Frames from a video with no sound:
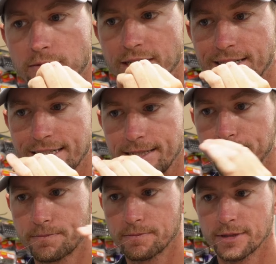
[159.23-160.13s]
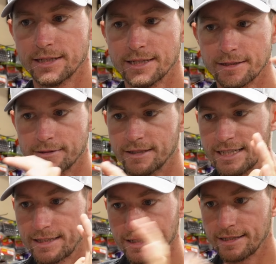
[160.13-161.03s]
okay? So
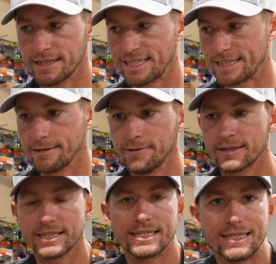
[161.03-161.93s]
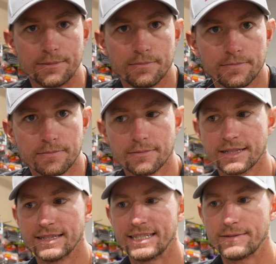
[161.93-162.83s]
this is how you set up
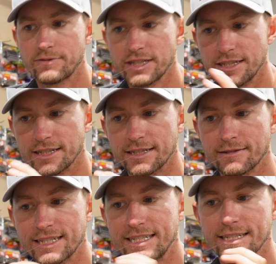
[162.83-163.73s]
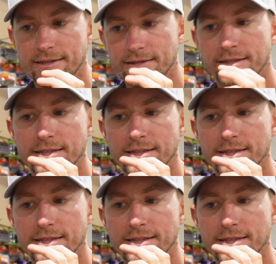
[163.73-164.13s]
the FG knot right here.